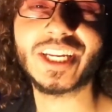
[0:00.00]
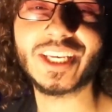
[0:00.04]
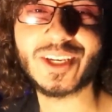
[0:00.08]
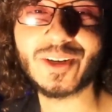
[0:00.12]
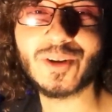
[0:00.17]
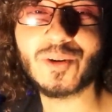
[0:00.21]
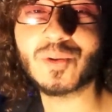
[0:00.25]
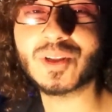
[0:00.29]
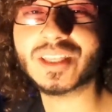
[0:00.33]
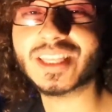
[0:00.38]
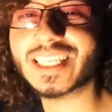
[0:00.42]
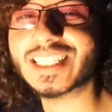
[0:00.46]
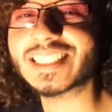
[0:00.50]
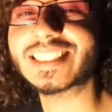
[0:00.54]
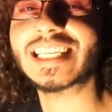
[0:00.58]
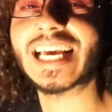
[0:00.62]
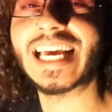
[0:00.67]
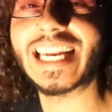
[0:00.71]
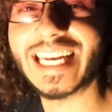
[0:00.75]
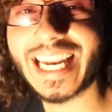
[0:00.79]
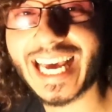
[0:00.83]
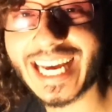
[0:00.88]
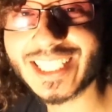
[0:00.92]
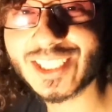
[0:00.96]
you with this
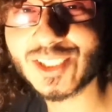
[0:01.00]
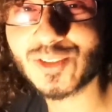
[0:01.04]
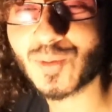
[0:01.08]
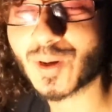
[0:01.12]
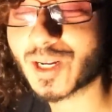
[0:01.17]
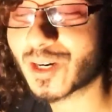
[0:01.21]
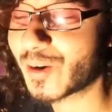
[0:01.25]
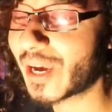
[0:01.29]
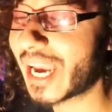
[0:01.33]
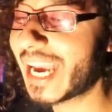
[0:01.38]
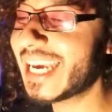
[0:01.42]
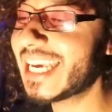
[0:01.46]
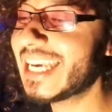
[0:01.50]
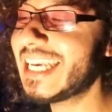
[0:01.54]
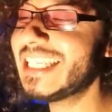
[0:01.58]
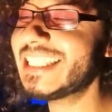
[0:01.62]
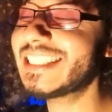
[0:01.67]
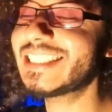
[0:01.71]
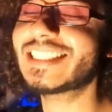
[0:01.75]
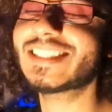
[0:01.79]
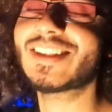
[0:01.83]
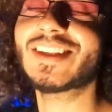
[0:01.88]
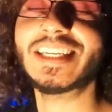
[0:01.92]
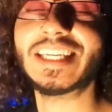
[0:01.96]
next one, okay? He,
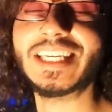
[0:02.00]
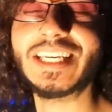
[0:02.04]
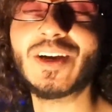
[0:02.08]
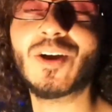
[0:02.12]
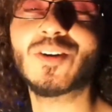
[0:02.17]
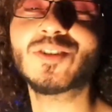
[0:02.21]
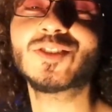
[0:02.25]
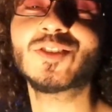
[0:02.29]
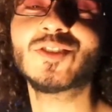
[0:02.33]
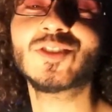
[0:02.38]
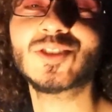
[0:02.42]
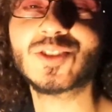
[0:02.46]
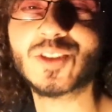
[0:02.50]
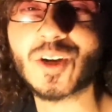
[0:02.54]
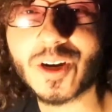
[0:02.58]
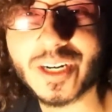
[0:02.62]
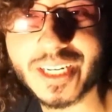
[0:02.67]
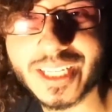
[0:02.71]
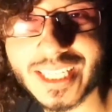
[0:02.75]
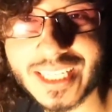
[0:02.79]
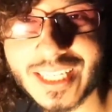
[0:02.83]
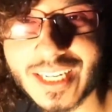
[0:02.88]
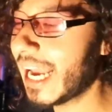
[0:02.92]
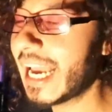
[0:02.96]
he also
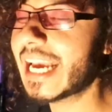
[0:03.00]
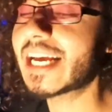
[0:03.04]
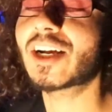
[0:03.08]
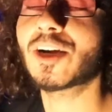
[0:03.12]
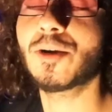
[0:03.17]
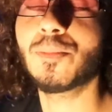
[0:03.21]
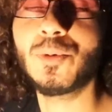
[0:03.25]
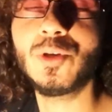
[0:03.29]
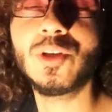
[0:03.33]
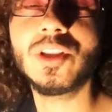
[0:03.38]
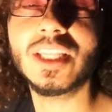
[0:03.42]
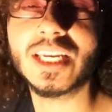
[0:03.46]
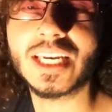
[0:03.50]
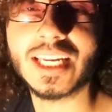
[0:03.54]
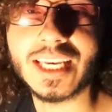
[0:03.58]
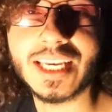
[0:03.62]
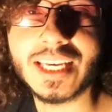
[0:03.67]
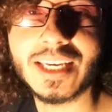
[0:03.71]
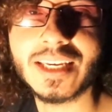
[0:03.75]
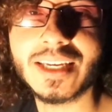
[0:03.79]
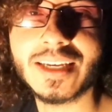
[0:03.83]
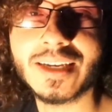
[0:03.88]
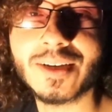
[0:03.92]
started a community